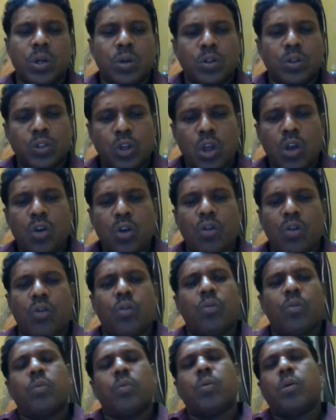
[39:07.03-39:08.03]
So
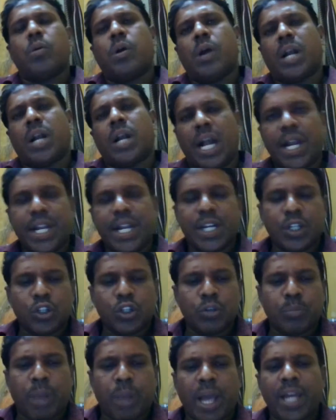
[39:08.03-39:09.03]
according
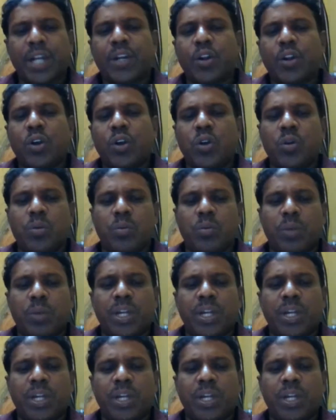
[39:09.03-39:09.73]
to Pareto,